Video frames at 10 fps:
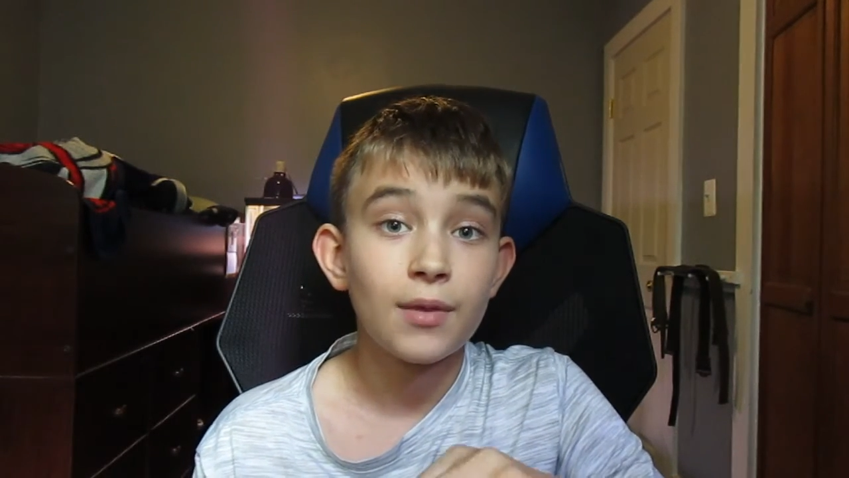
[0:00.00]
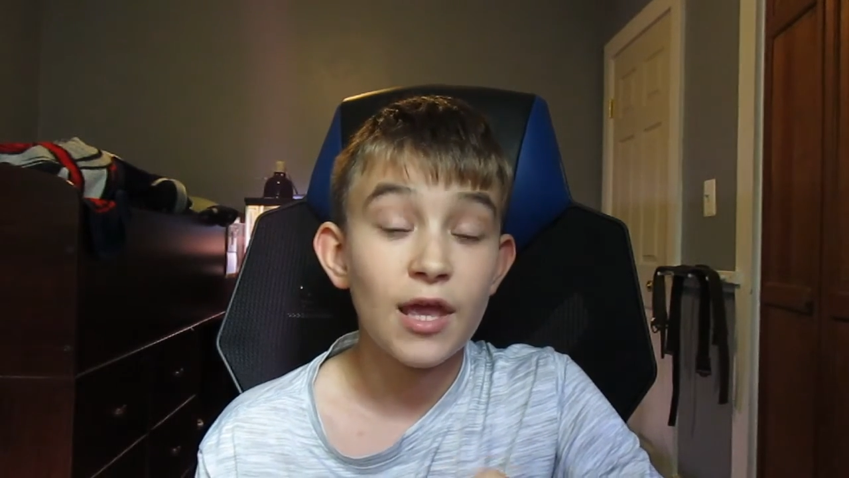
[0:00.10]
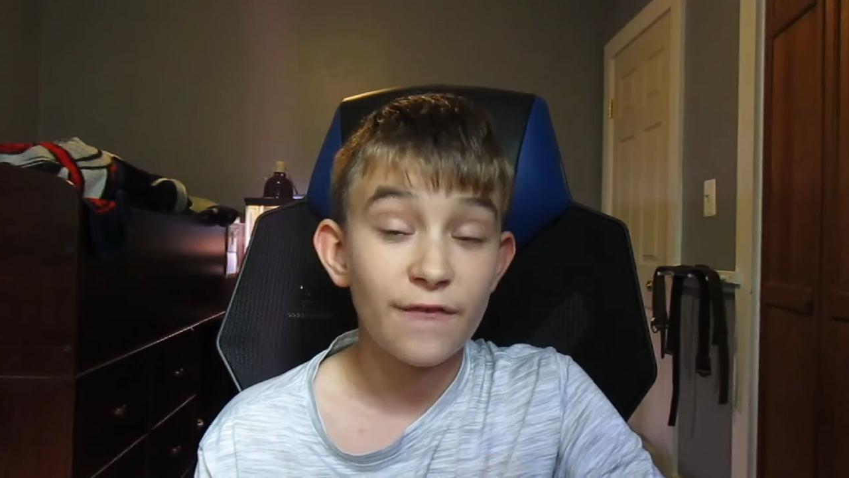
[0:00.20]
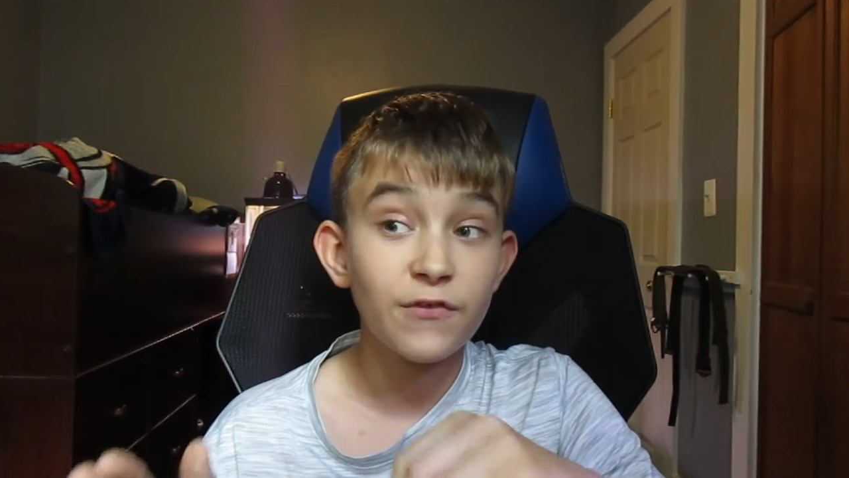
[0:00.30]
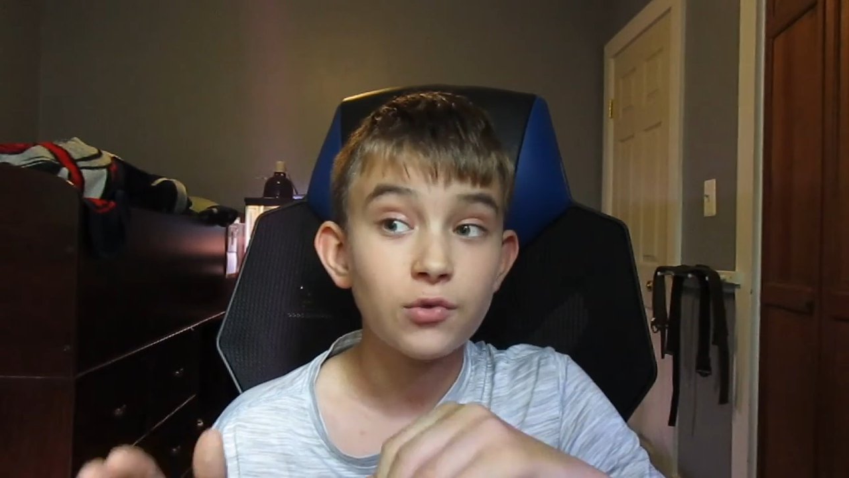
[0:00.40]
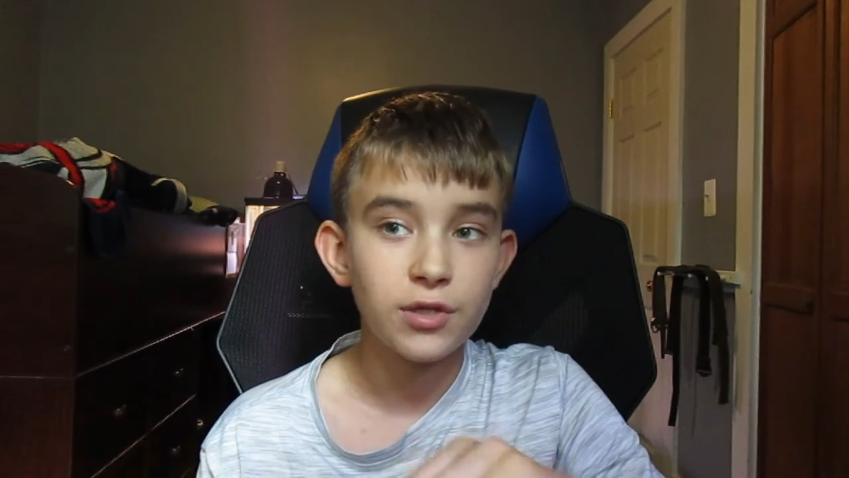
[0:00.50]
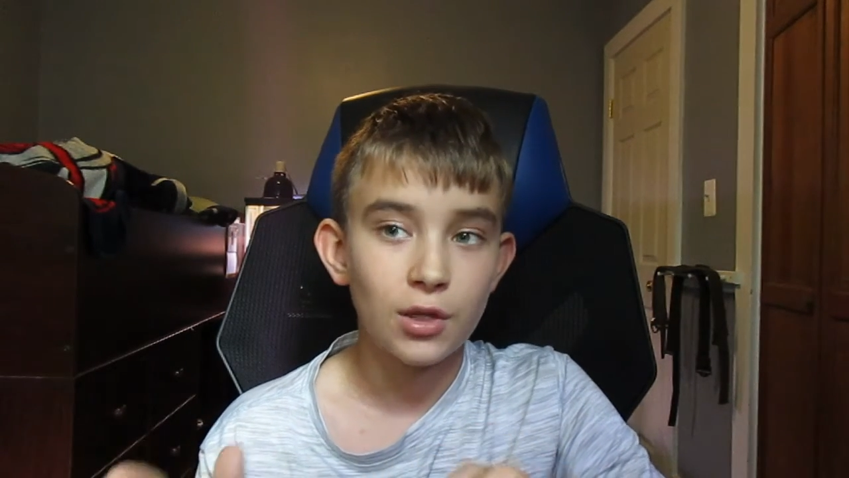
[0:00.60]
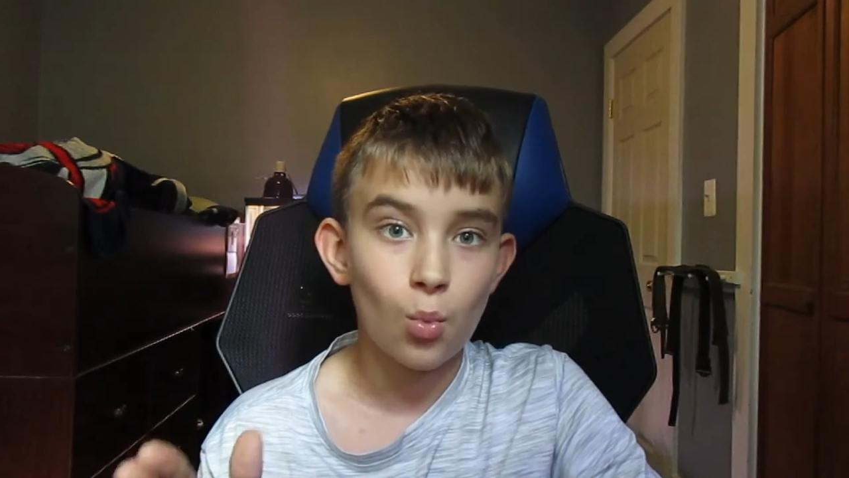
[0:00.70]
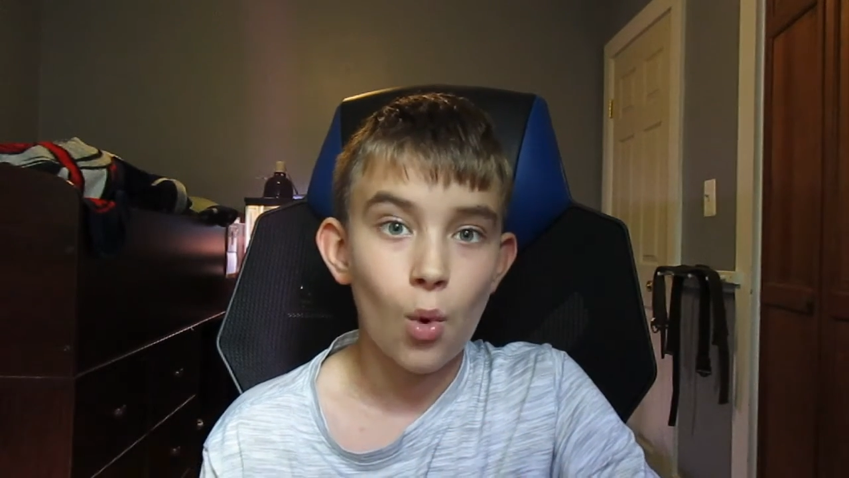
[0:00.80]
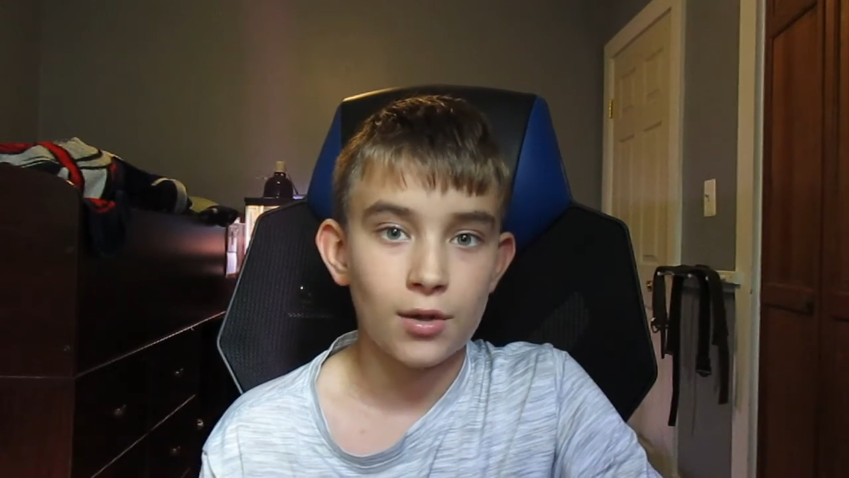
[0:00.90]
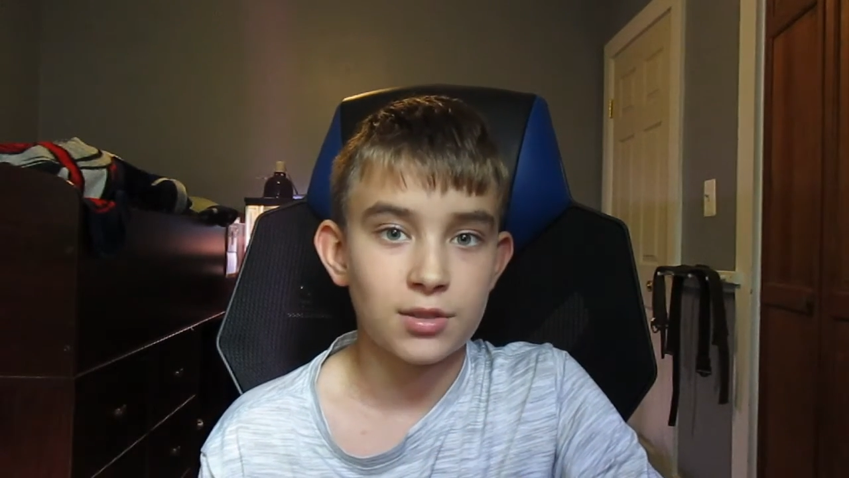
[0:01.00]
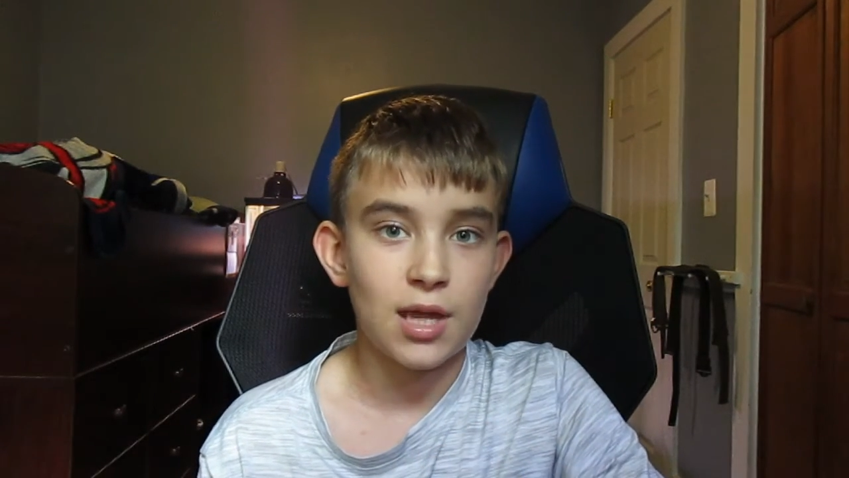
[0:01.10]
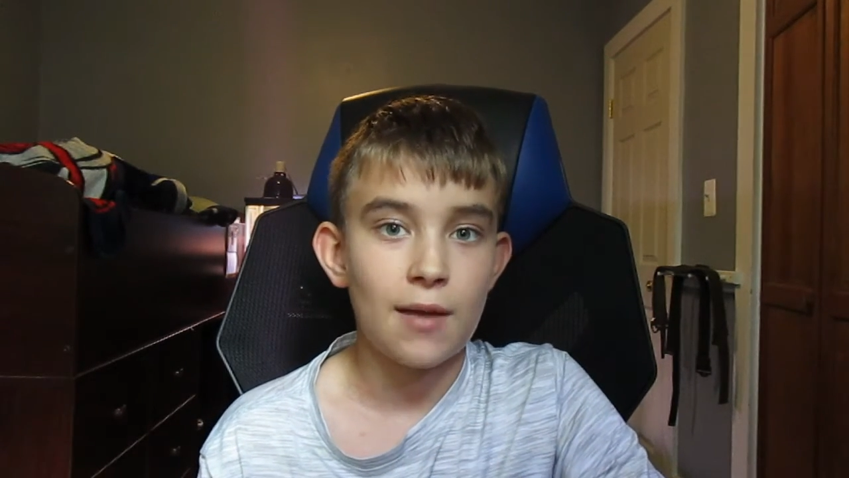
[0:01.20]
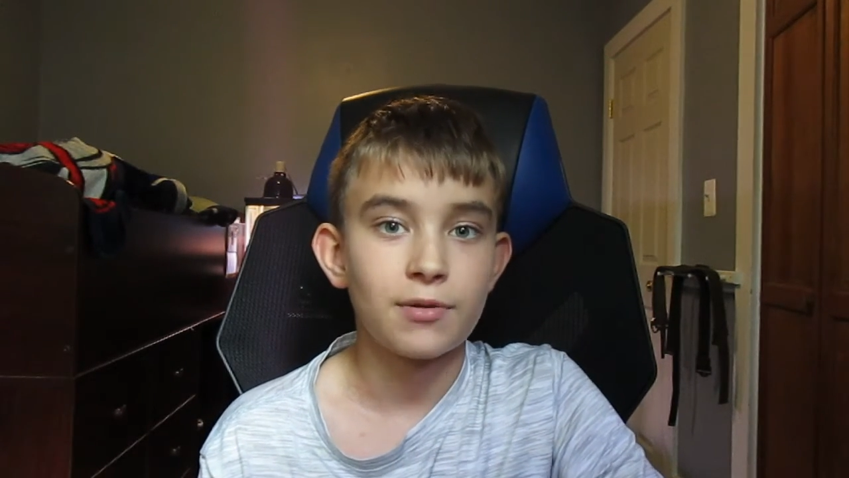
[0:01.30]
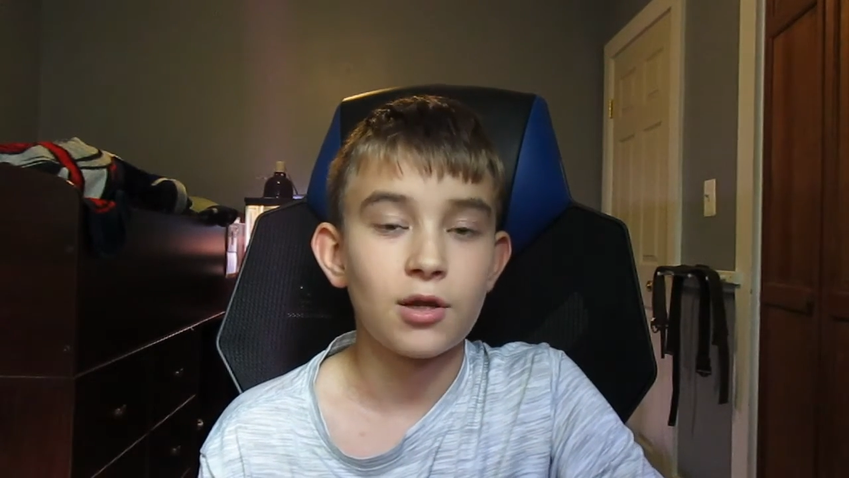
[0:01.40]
if you didn't want it to happen.